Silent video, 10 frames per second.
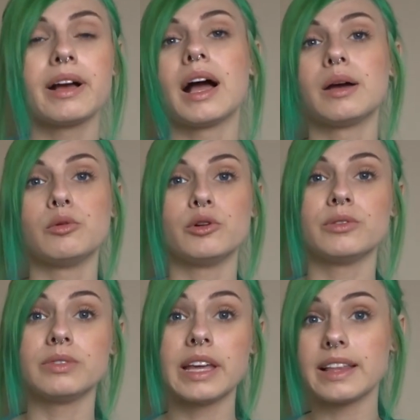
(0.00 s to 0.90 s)
I
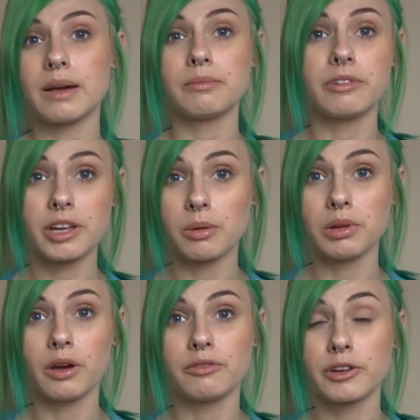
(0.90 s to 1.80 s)
will link that video
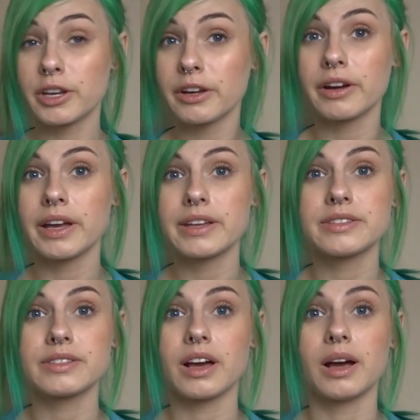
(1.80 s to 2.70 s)
below if you're
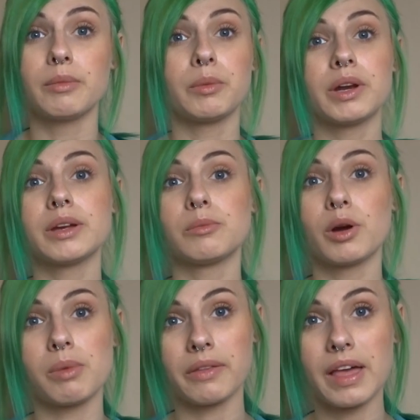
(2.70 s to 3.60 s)
curious and want to hear
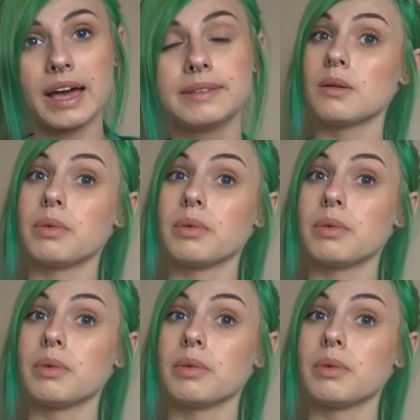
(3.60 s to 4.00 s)
more about that.